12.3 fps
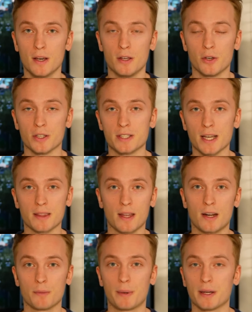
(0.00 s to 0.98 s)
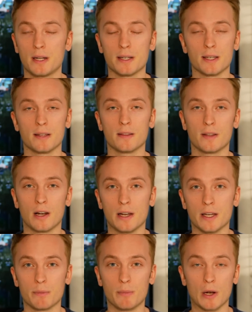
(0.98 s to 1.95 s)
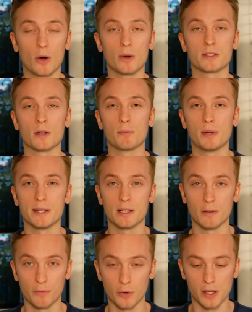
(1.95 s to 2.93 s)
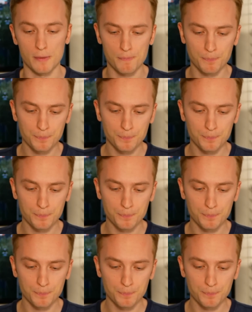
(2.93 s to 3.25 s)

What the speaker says: You can check that out by clicking the link below. It's completely free.